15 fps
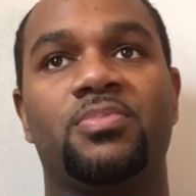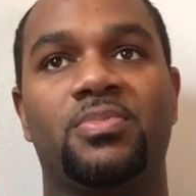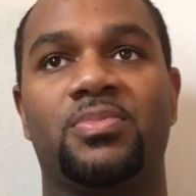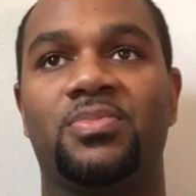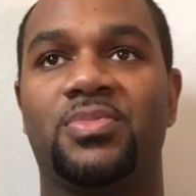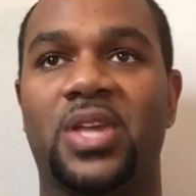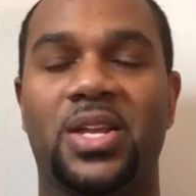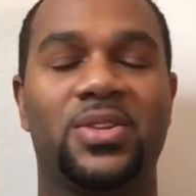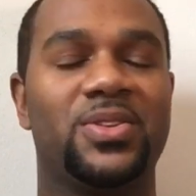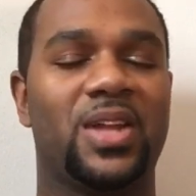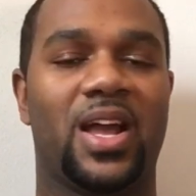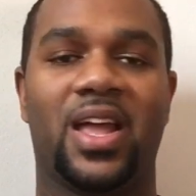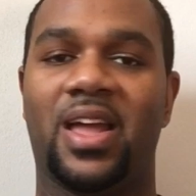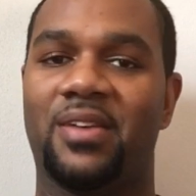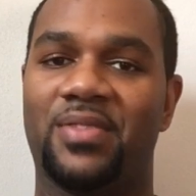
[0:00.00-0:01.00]
they do
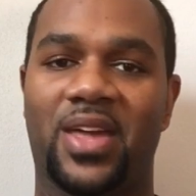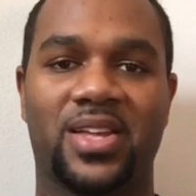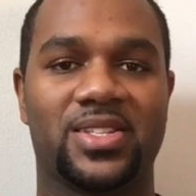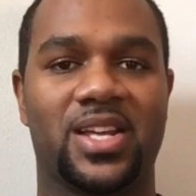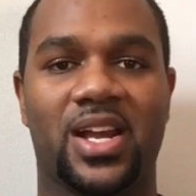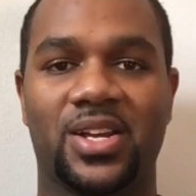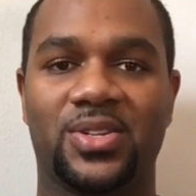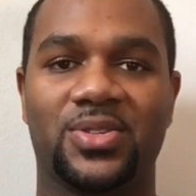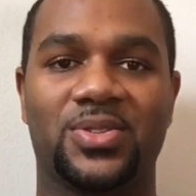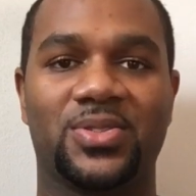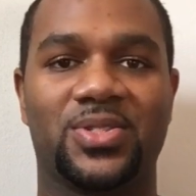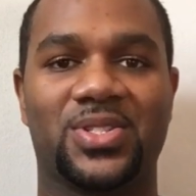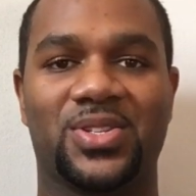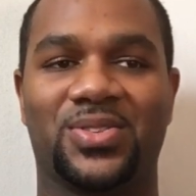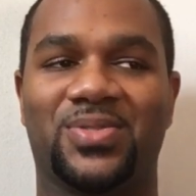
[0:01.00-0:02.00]
not have that title,
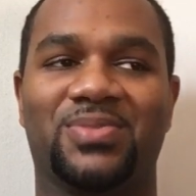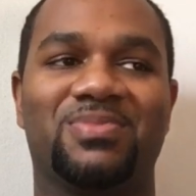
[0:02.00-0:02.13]
so